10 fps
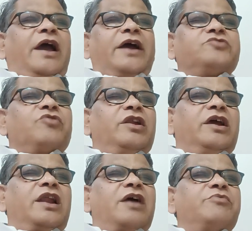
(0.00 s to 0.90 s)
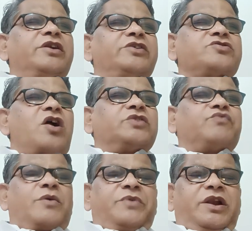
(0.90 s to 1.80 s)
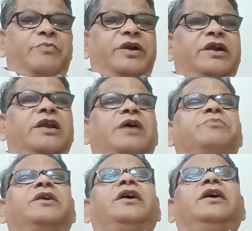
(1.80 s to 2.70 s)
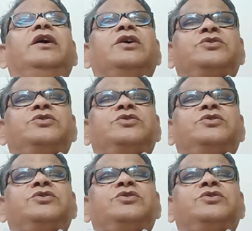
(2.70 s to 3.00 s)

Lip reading: actually liability starts from independent liability,